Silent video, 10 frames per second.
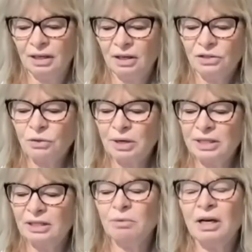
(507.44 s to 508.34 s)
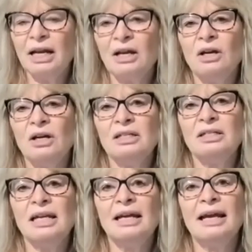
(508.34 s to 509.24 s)
So I did what I could to
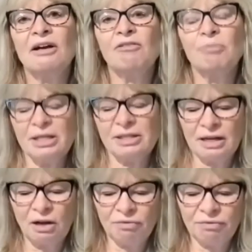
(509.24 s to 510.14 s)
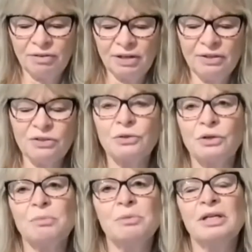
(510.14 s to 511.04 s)
take care of myself in the
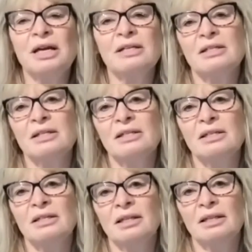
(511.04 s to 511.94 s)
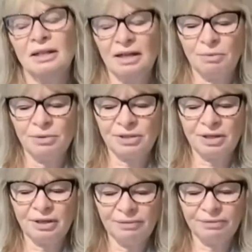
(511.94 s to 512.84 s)
circumstances that I was
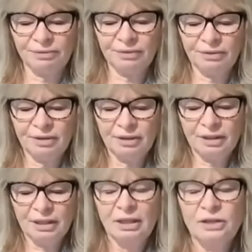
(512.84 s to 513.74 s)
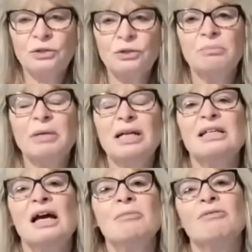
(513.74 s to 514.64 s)
in. During my
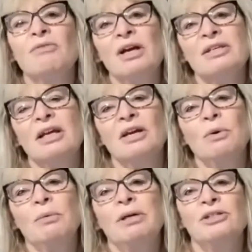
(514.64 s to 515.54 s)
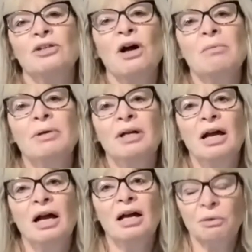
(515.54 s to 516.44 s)
time of rest, I quit my job,
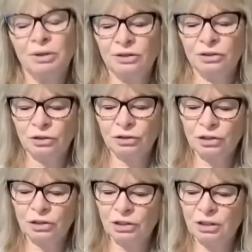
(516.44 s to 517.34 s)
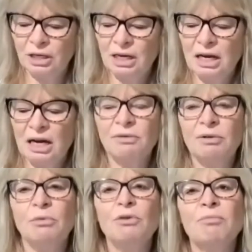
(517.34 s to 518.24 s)
I quit the church, I
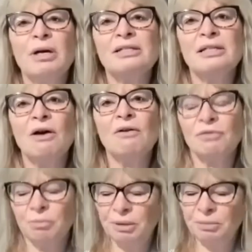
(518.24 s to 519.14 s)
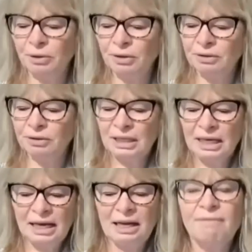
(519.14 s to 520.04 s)
removed myself from people,
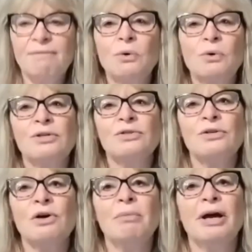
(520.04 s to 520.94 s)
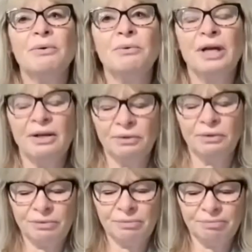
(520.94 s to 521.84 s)
and I focused on my own
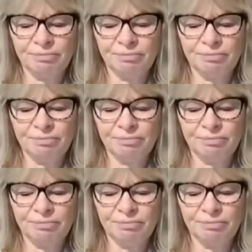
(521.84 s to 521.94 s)
health.